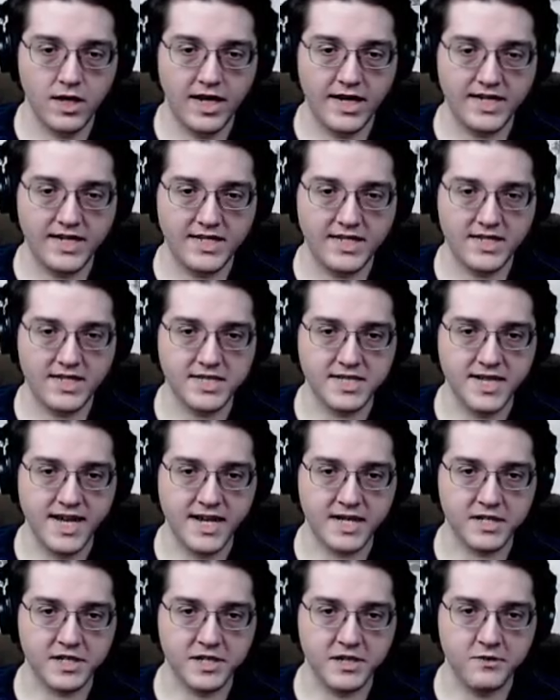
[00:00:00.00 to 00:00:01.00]
I need the
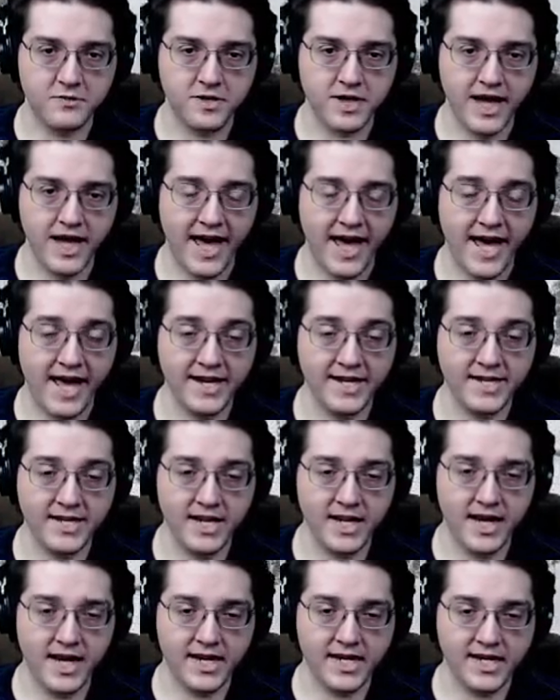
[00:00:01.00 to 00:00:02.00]
stack coke, and
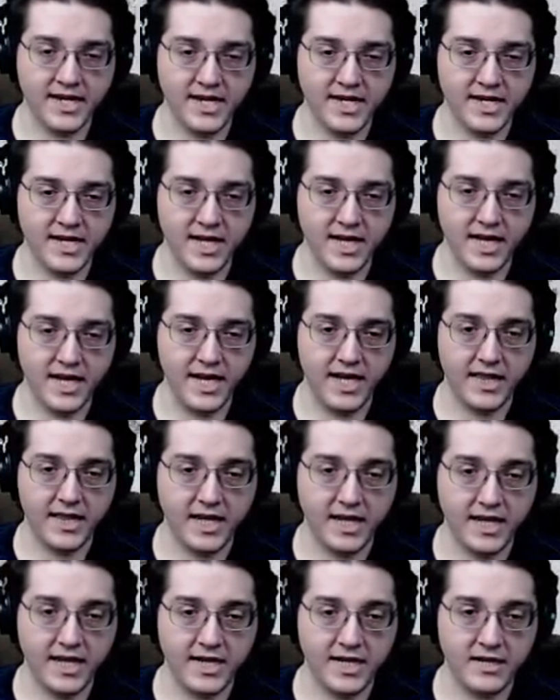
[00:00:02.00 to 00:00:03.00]
I need a
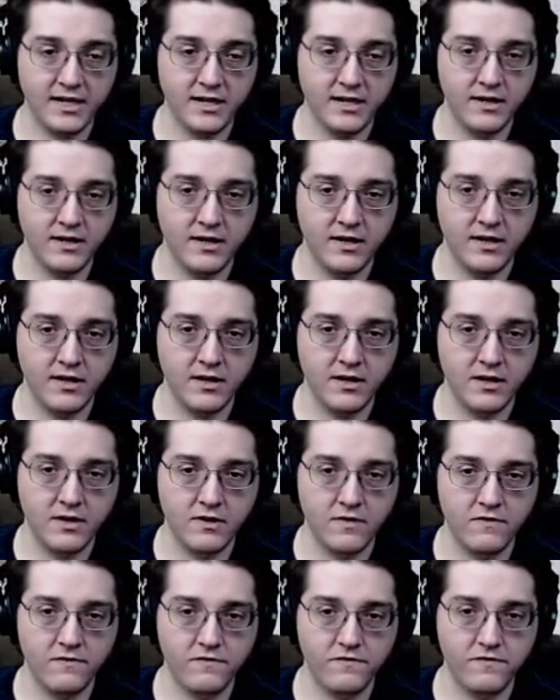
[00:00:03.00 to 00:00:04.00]
line
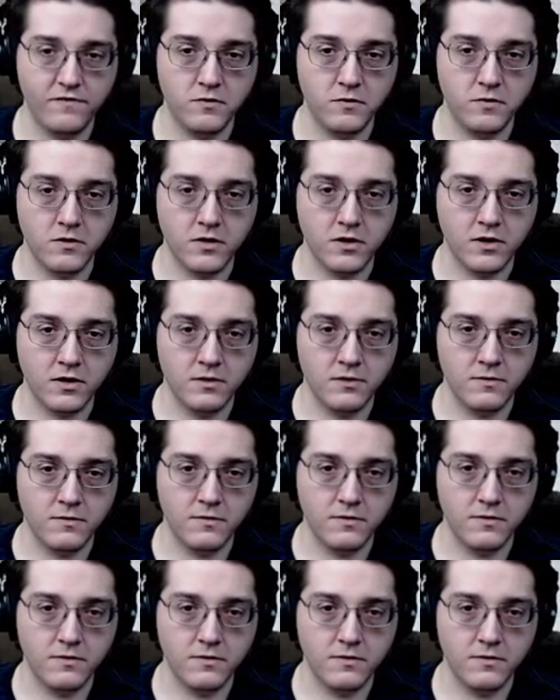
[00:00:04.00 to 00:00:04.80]
for